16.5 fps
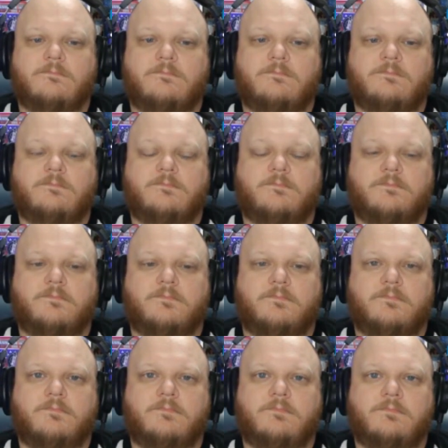
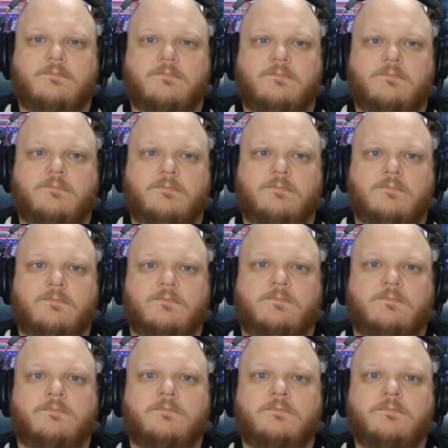
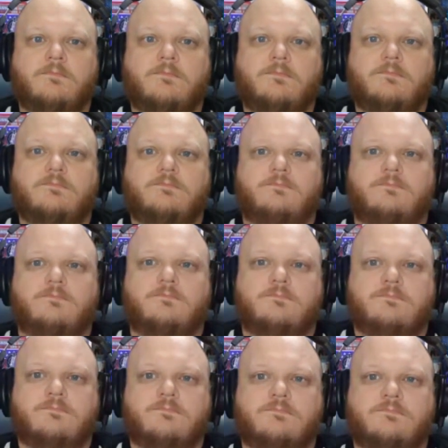
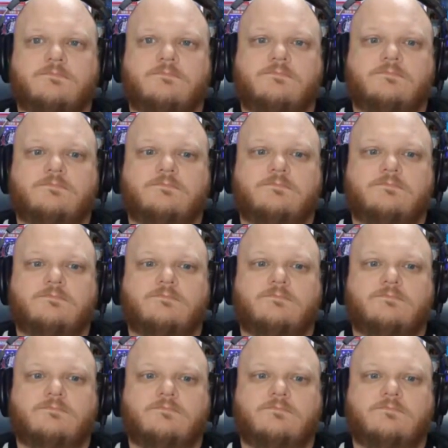
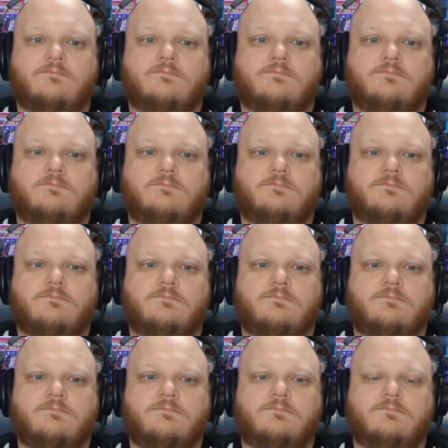
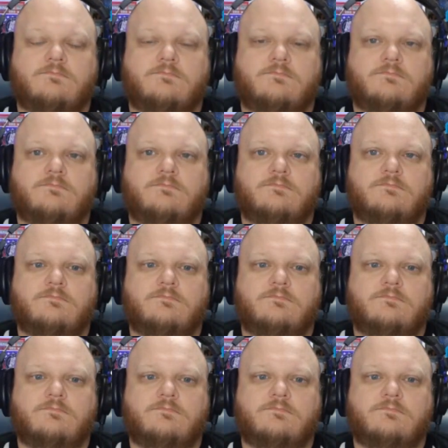This person isn't speaking.